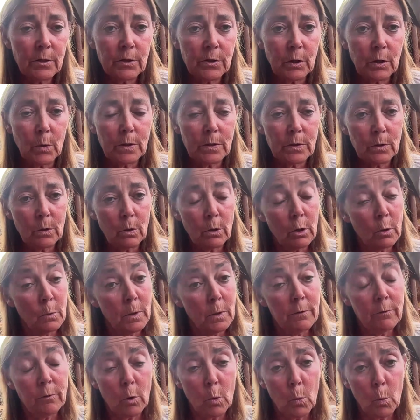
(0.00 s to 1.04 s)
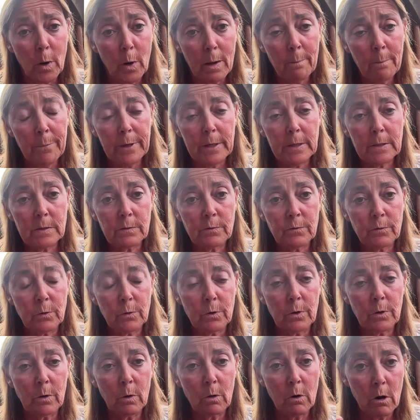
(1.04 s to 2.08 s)
So it's not only for web, it's
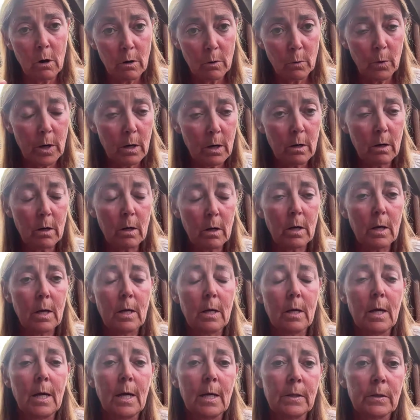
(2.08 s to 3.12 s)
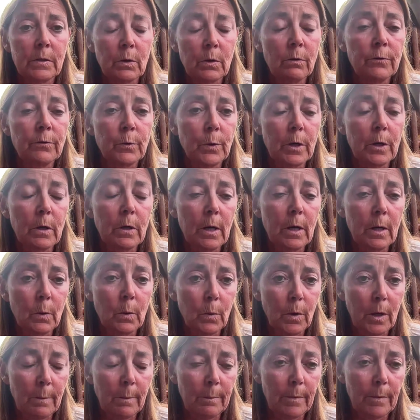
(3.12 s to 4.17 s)
for hardware and software and
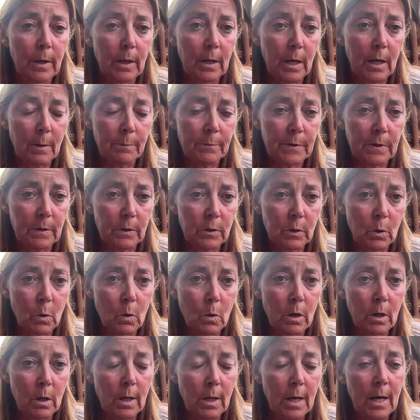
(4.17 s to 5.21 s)
web and apps and so on.